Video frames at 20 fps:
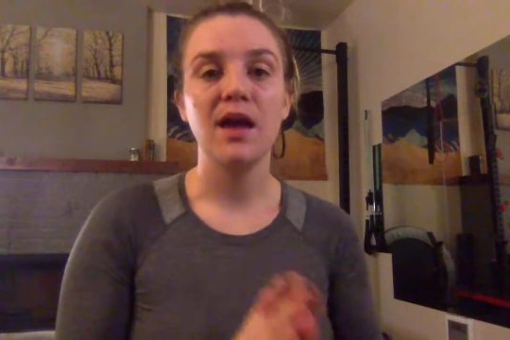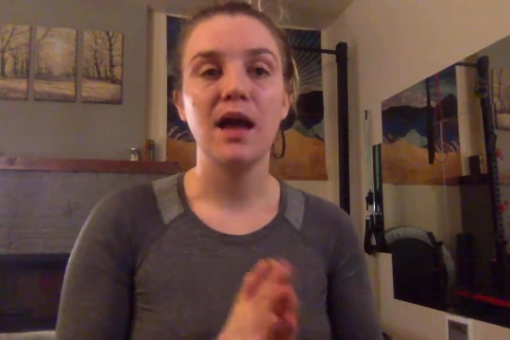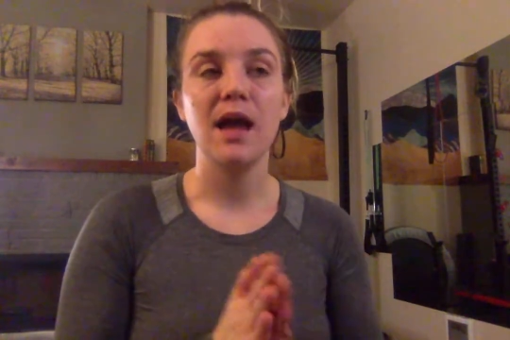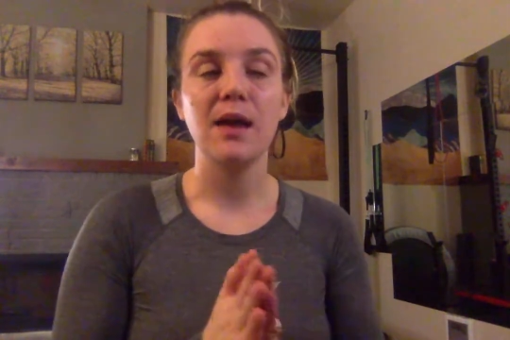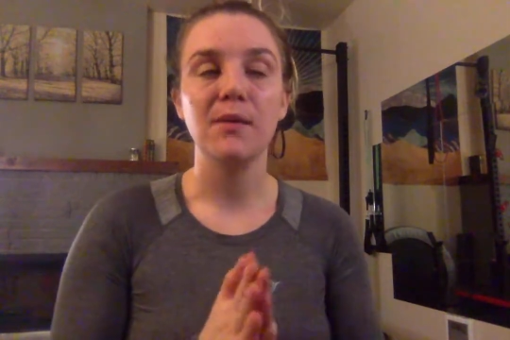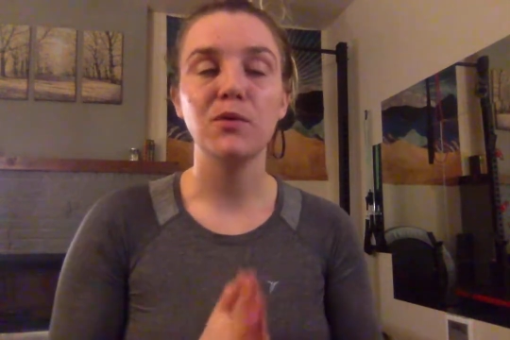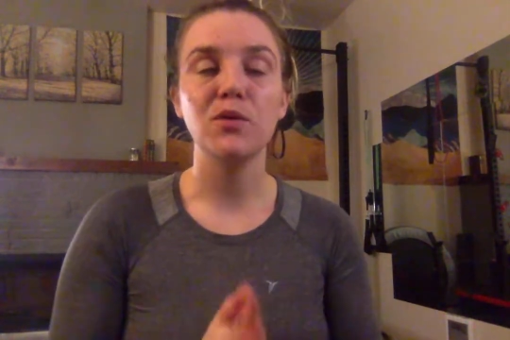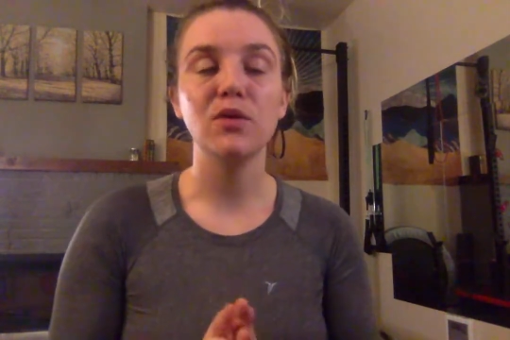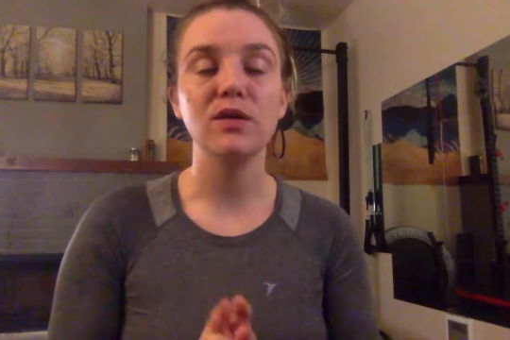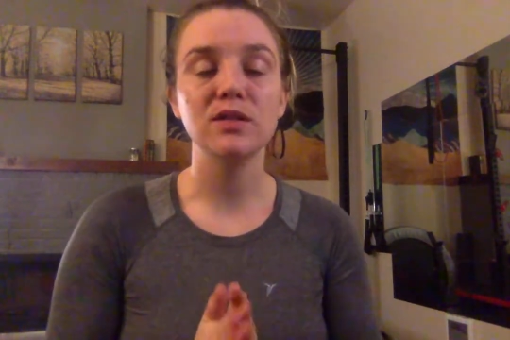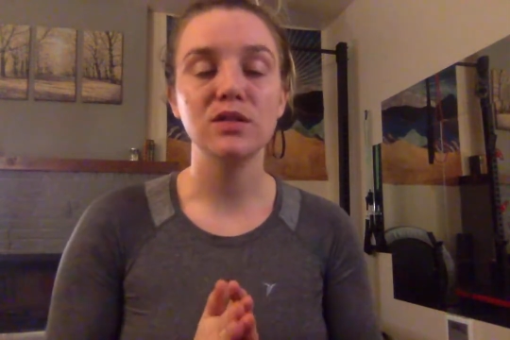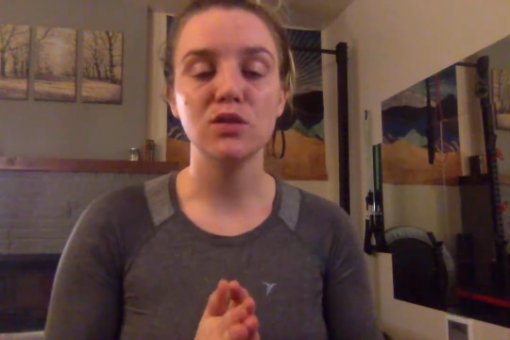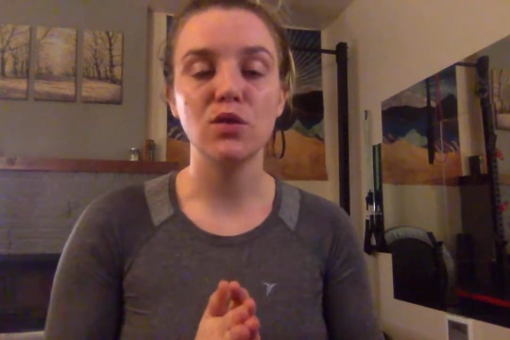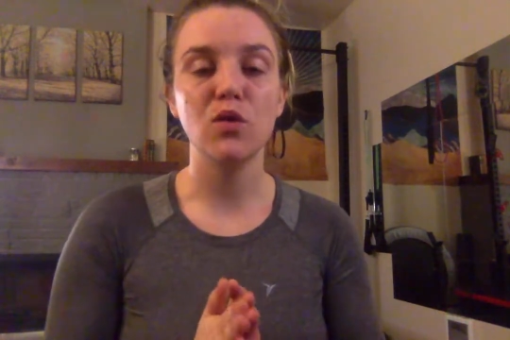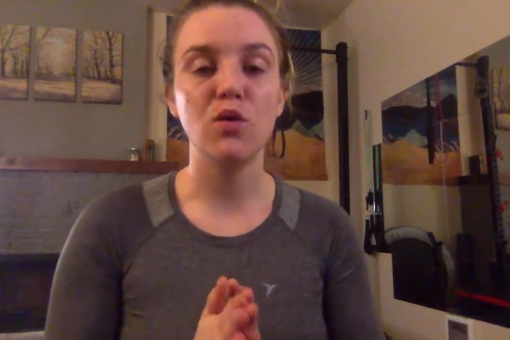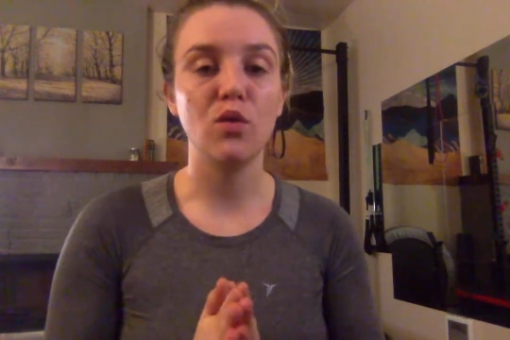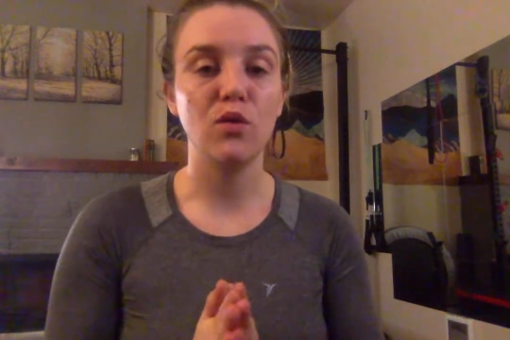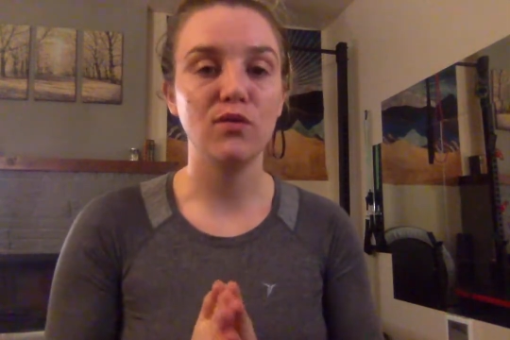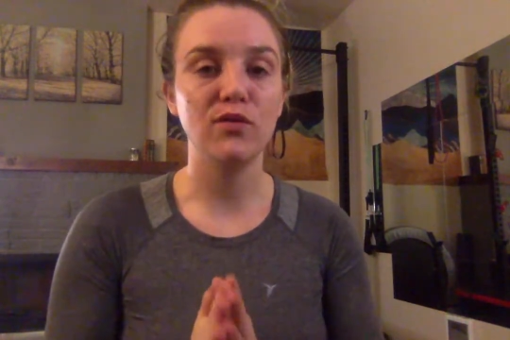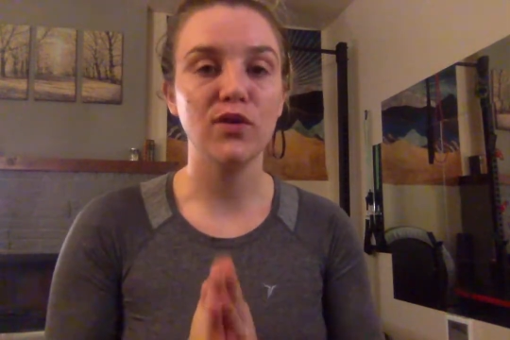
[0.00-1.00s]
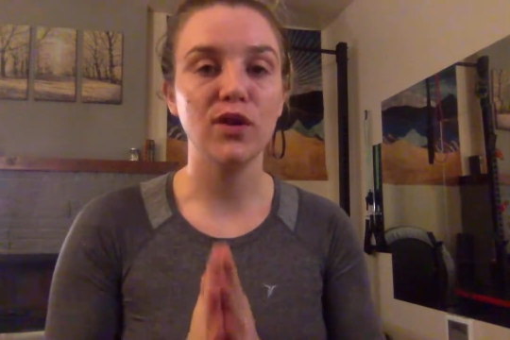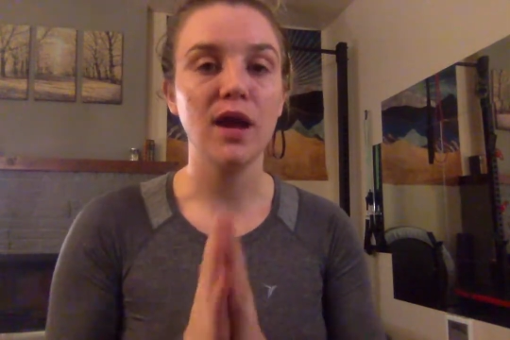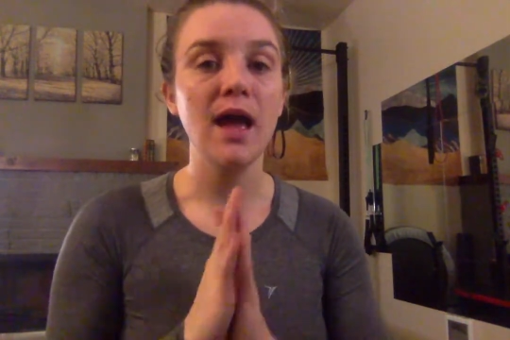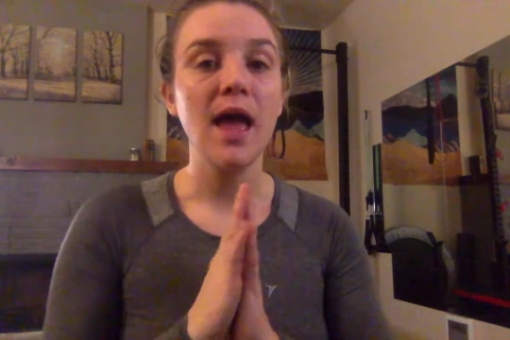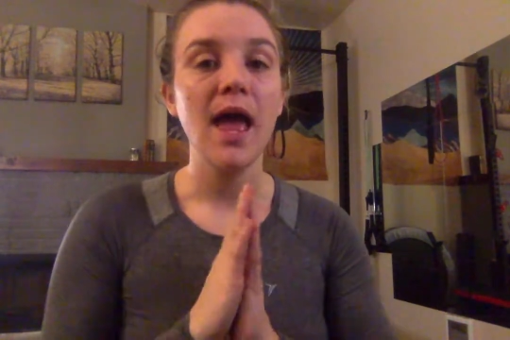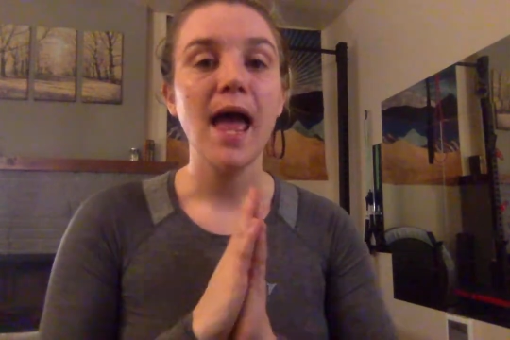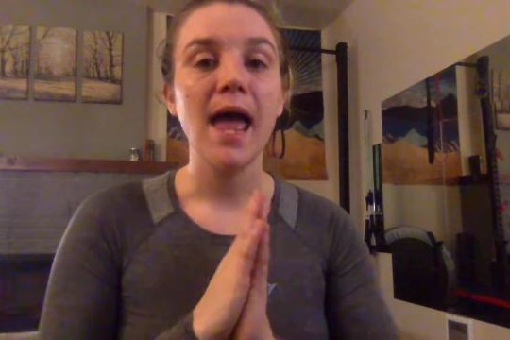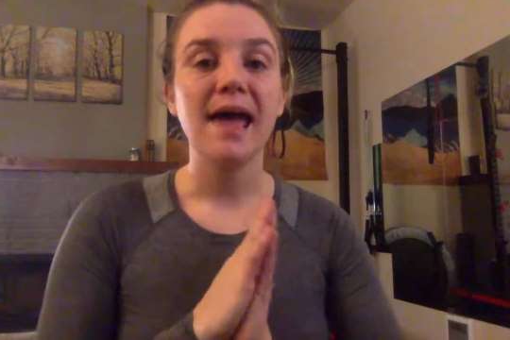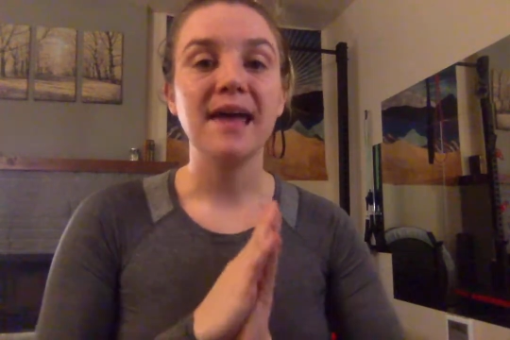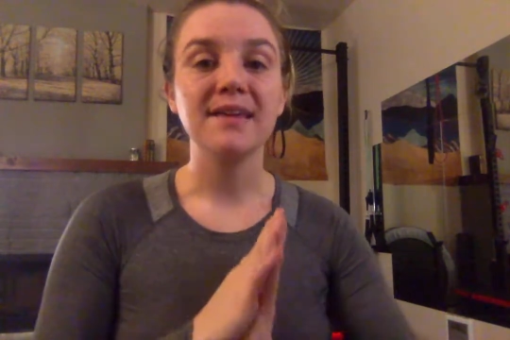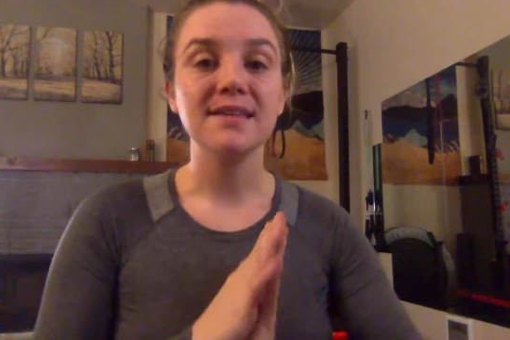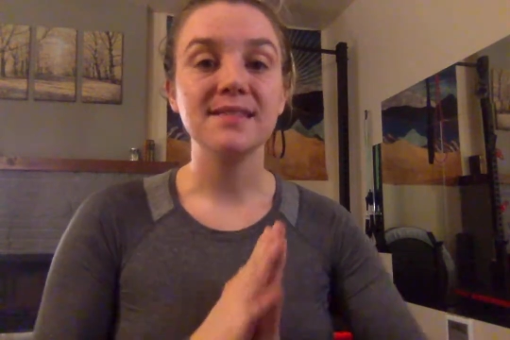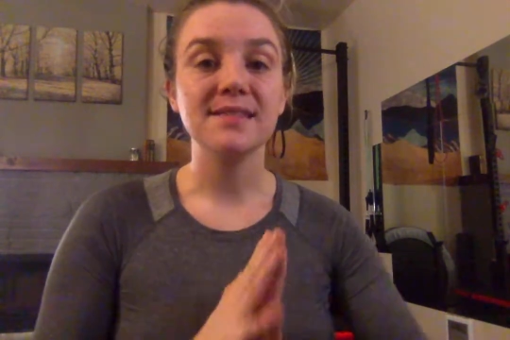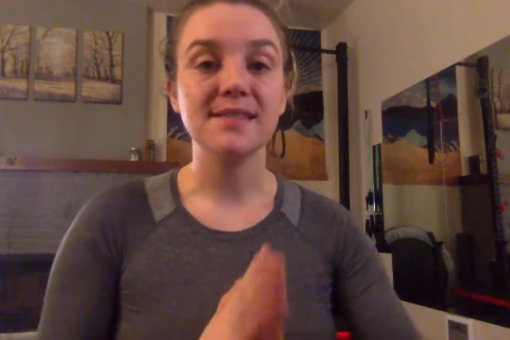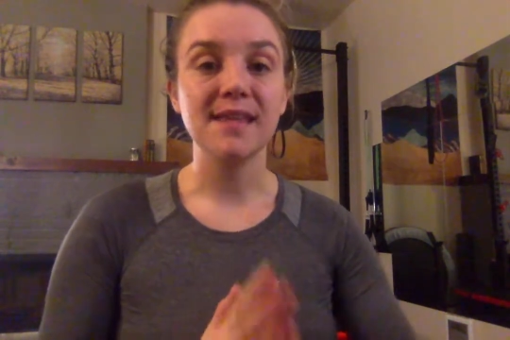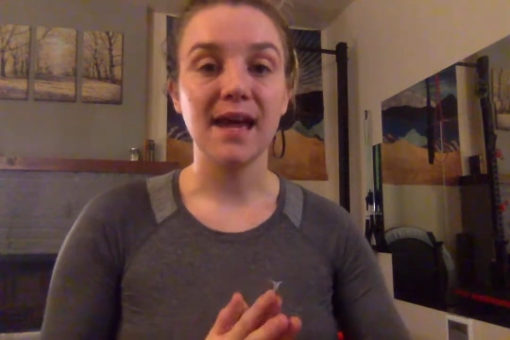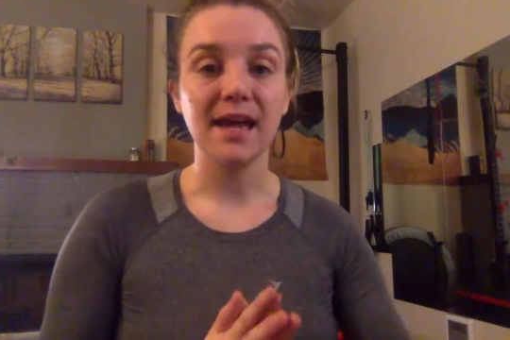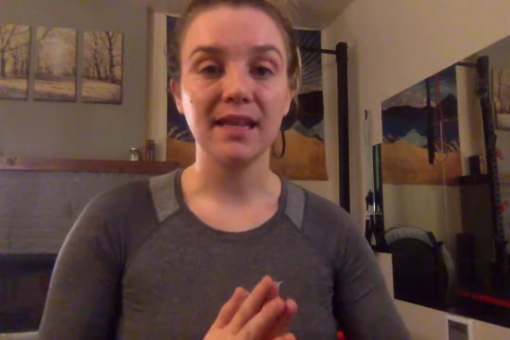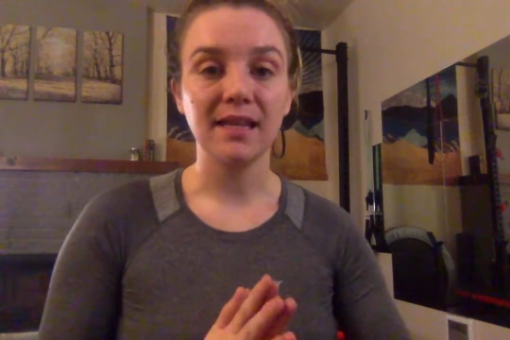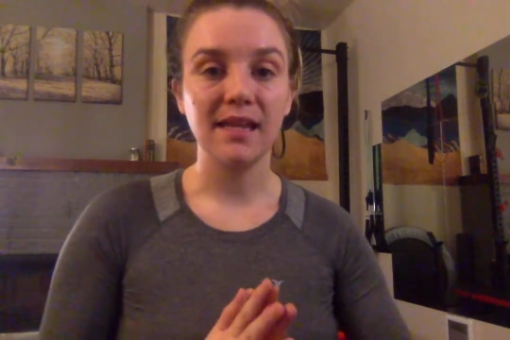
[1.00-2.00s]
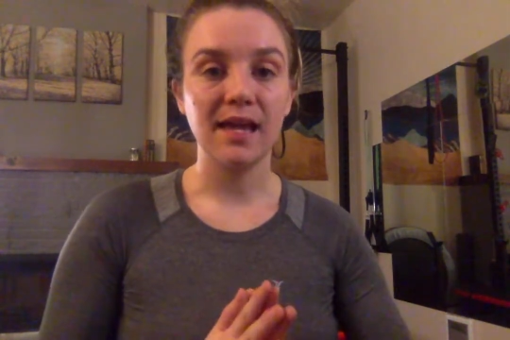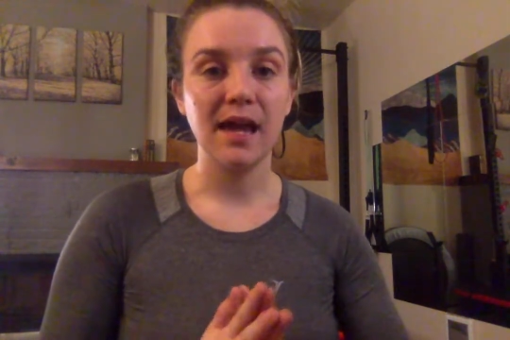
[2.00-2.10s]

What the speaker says: I'm going to go over exactly